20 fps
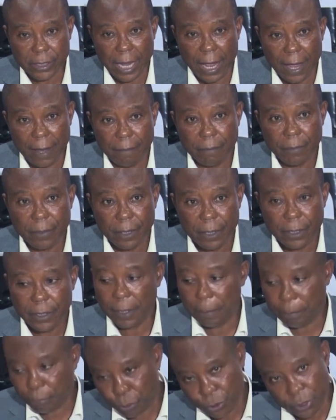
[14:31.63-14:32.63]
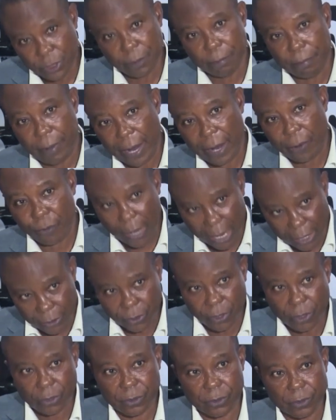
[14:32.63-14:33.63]
time they push the bar, we
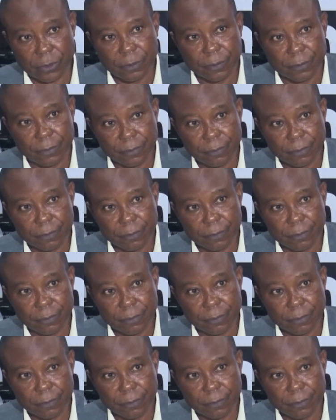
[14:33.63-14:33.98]
adjust.